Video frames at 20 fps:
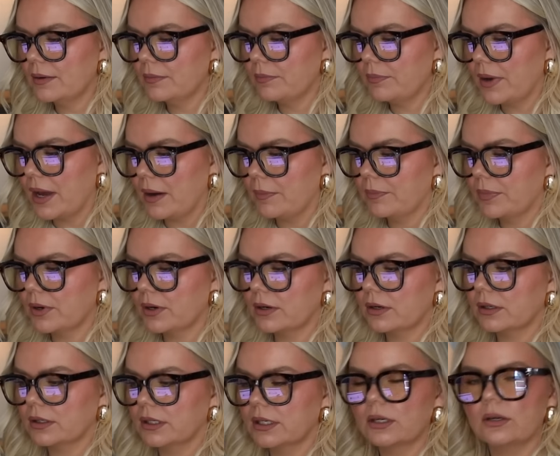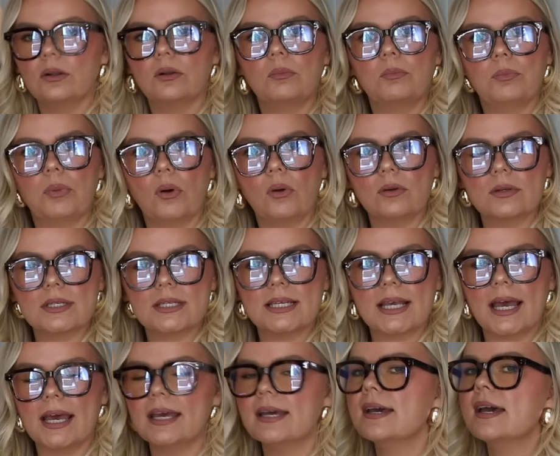and pepper little bowl
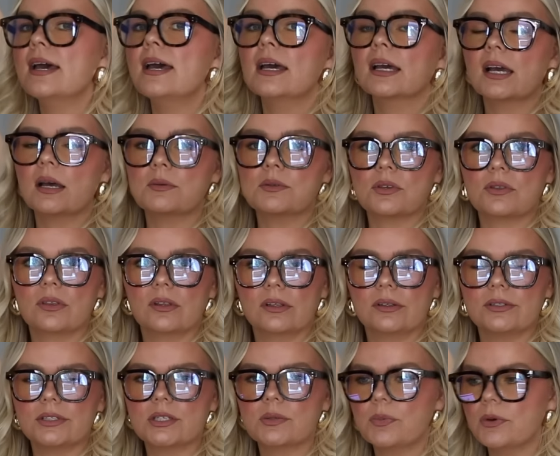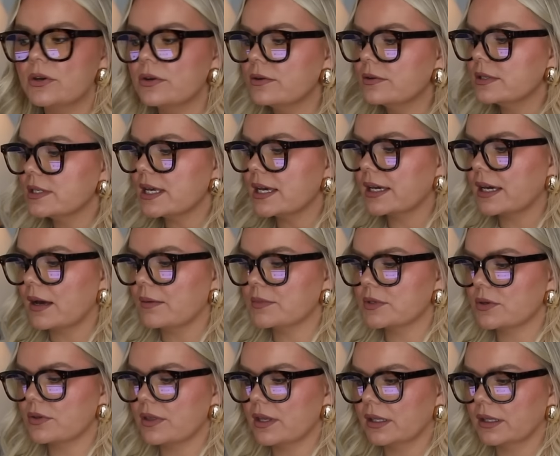set comes with the little spoons. It
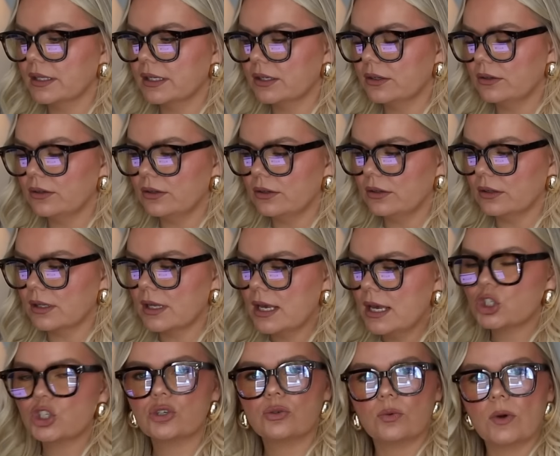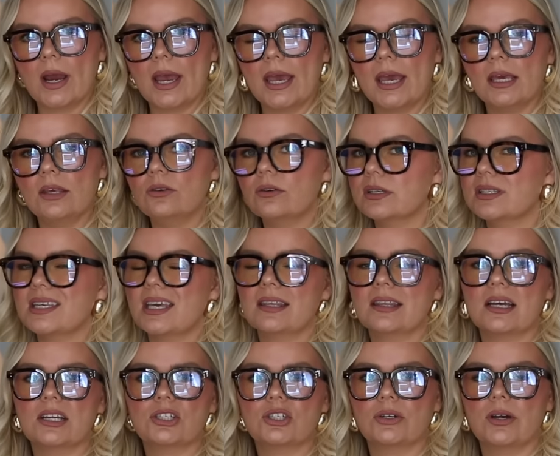comes with a little tray. You could
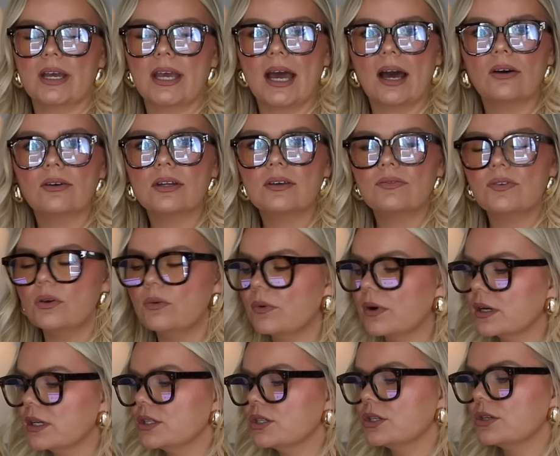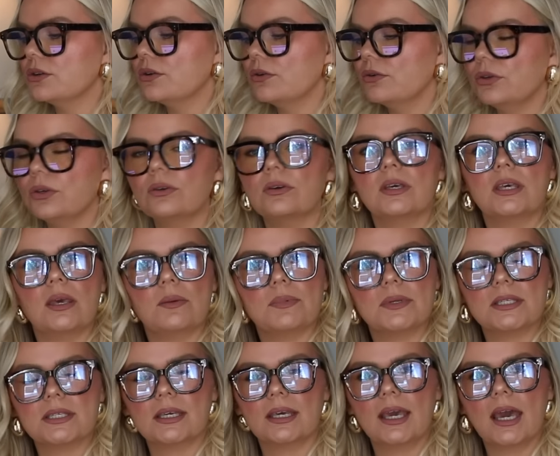take that tray out if you wanted to. You could keep
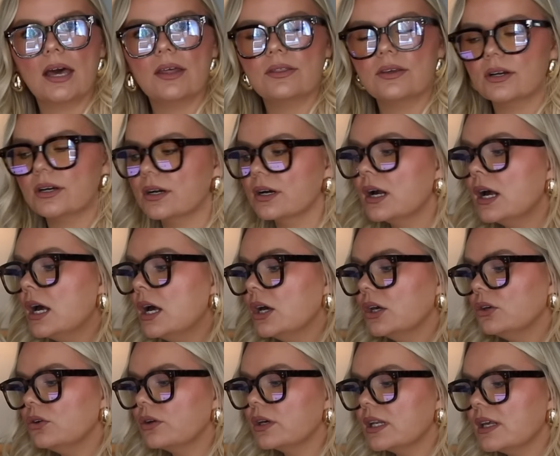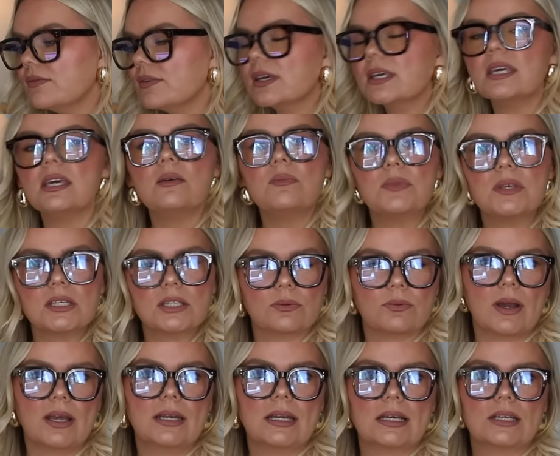it together. You could even keep
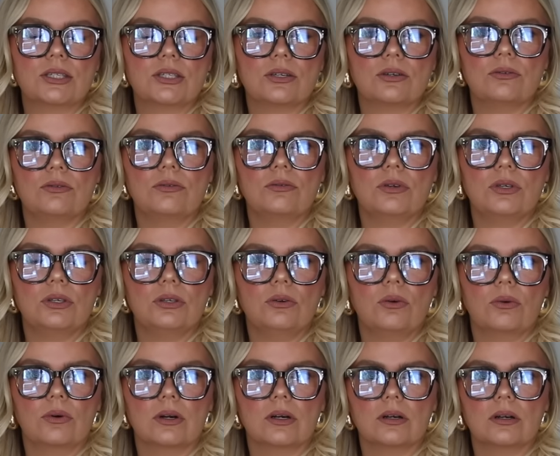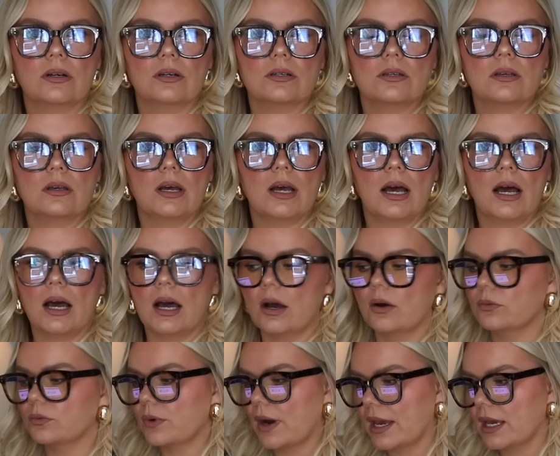this right next to your
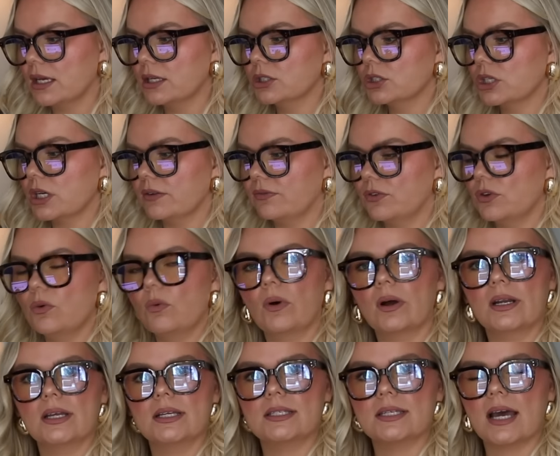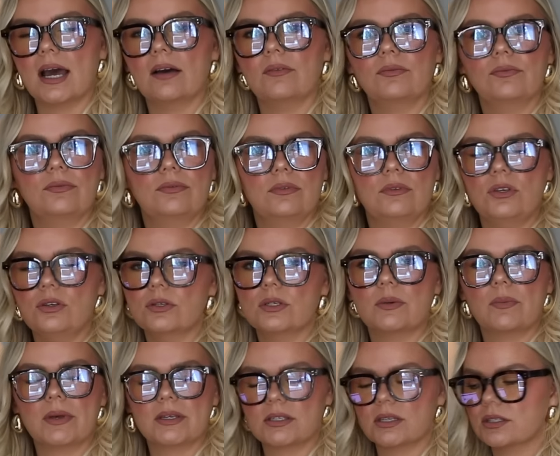uh, range if you wanted to have use
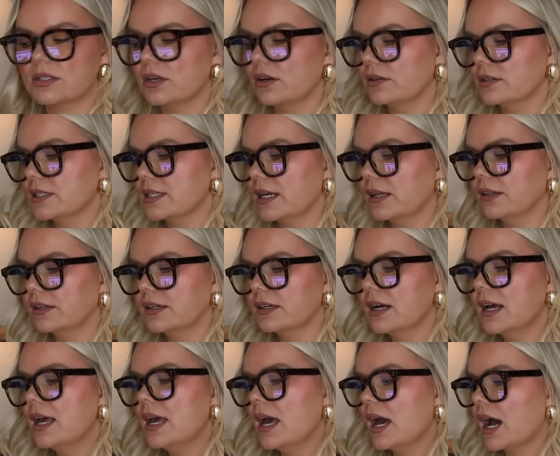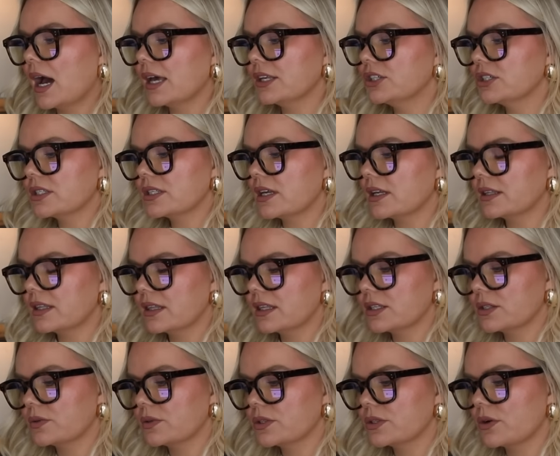them as a salt cellar. I just thought that
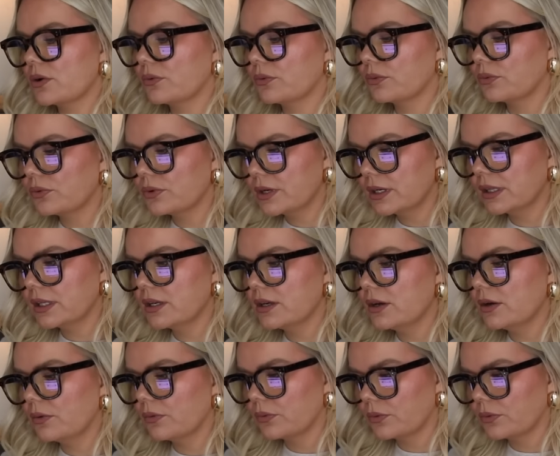this was really,